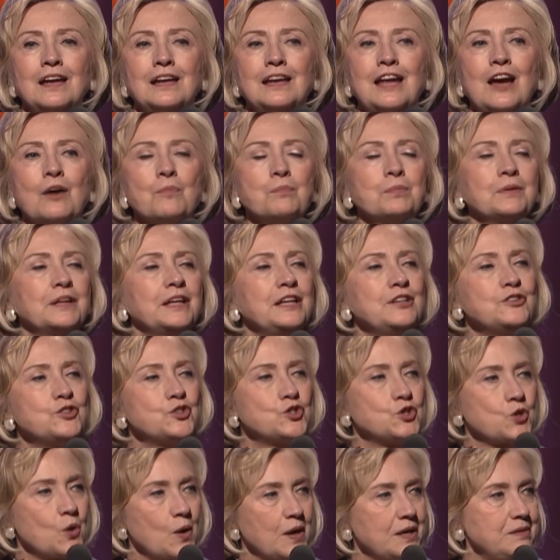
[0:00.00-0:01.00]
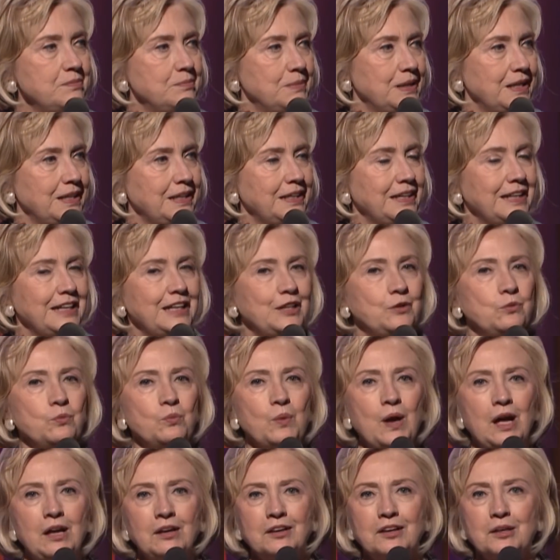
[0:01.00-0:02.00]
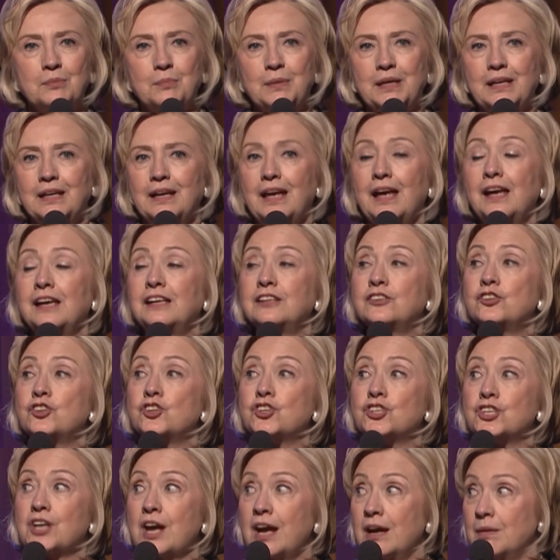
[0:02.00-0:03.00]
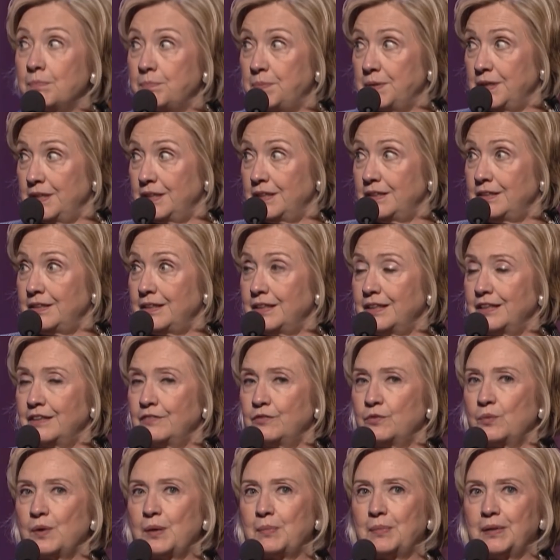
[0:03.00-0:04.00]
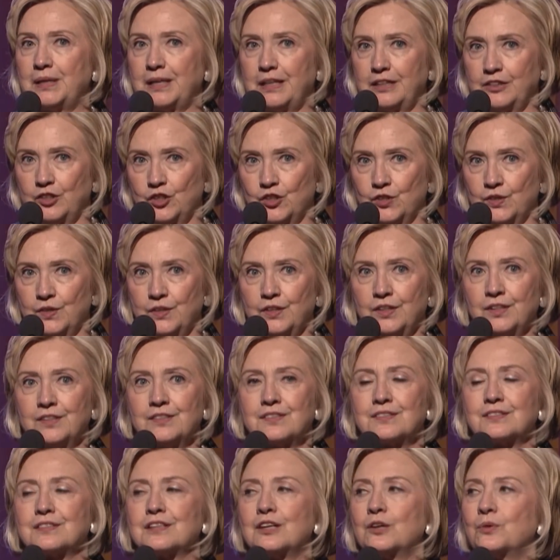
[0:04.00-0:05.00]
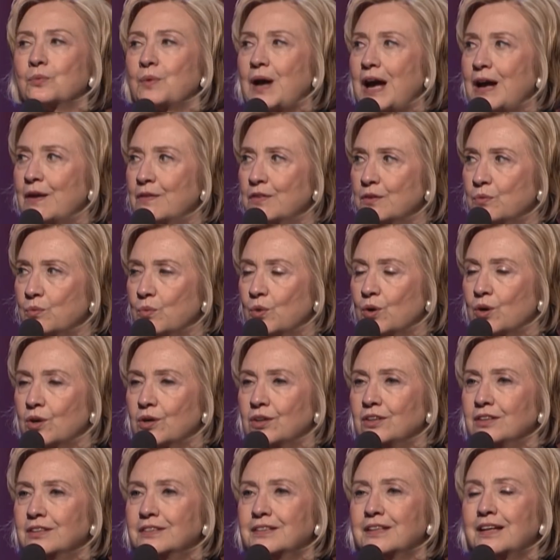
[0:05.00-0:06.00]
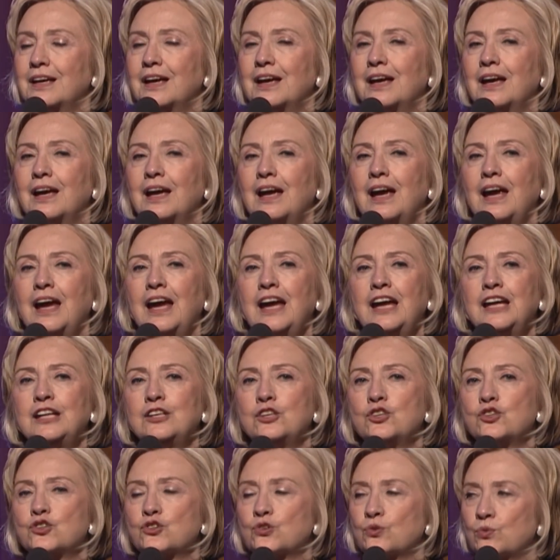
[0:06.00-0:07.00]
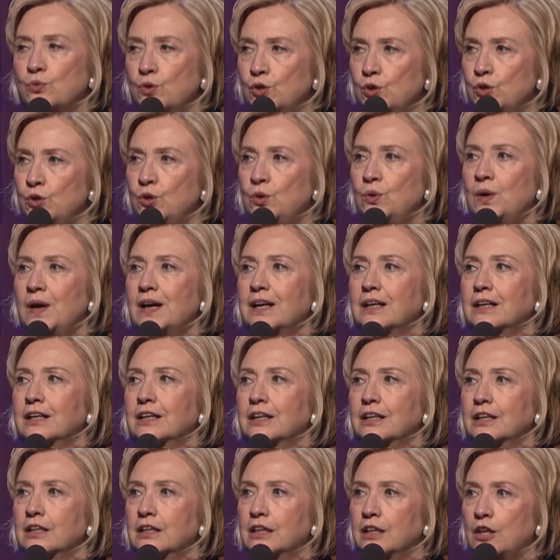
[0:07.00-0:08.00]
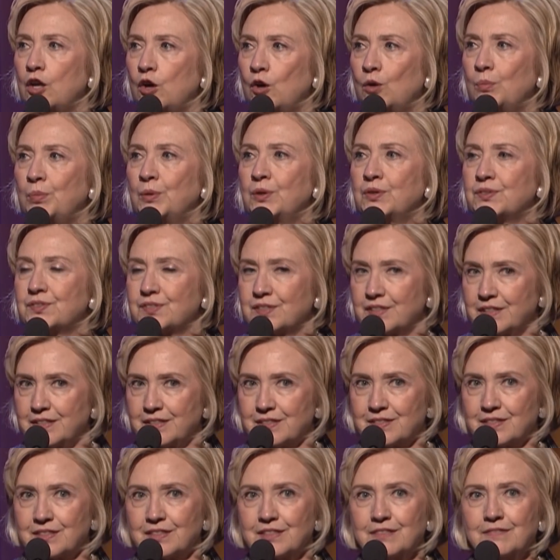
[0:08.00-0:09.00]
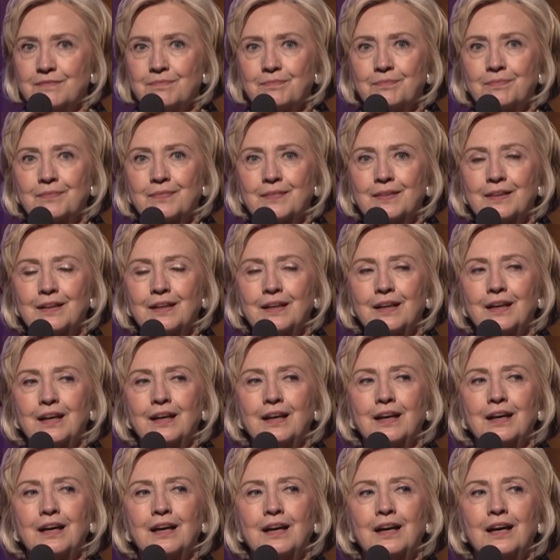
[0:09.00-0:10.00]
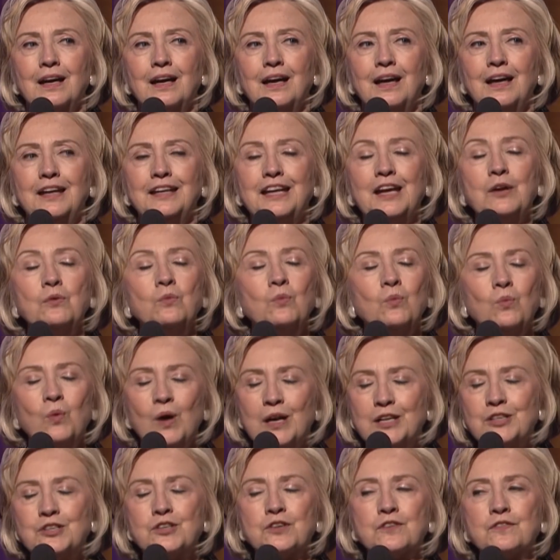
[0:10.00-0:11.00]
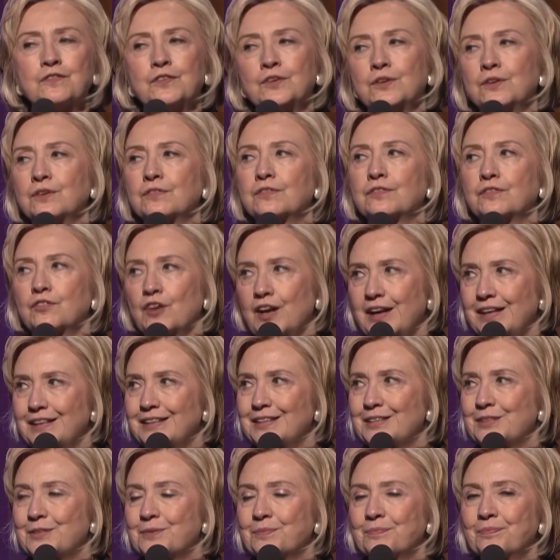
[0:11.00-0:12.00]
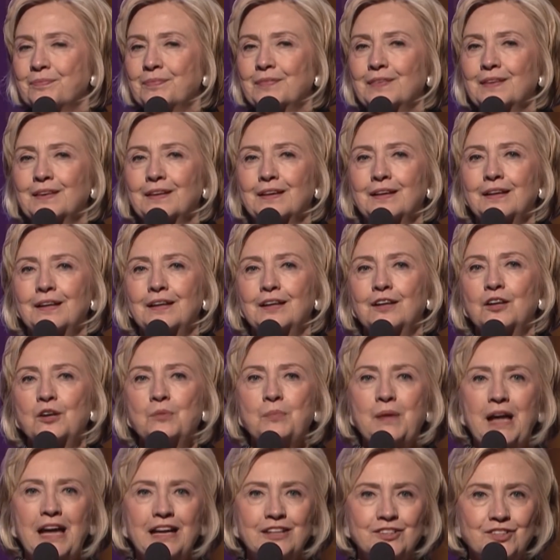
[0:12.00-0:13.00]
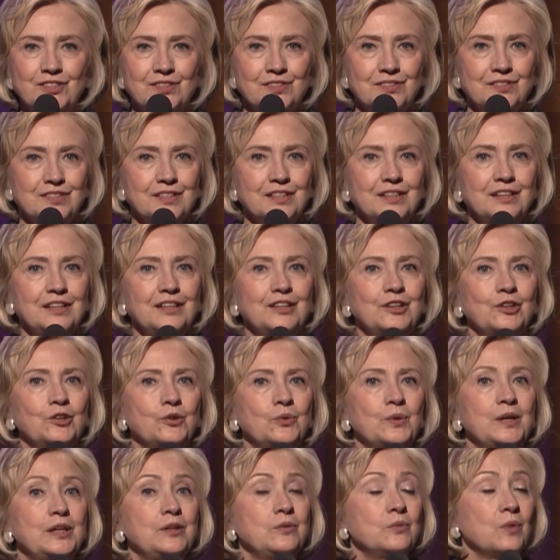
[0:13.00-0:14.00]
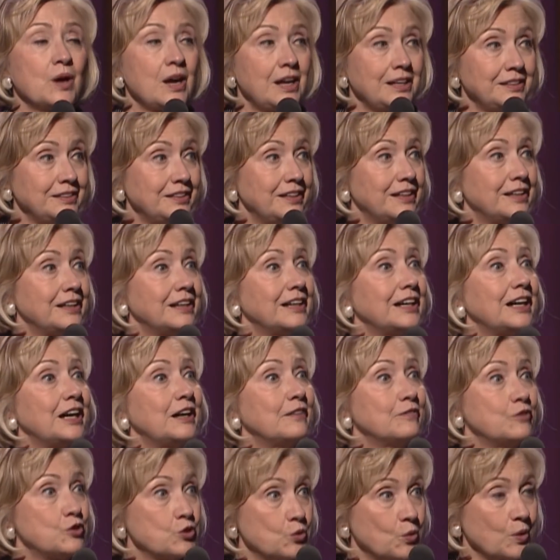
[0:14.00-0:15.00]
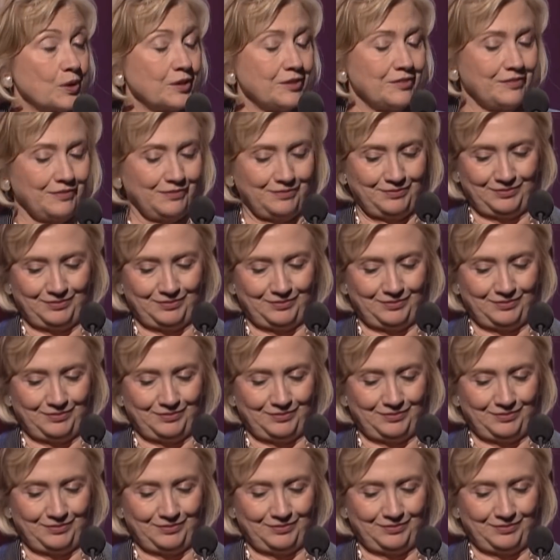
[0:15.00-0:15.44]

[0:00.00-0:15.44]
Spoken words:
Now, please join me in welcoming a champion of women and girls around the world, a true global citizen, and a wonderful friend, Her Majesty Queen Rania of Jordan.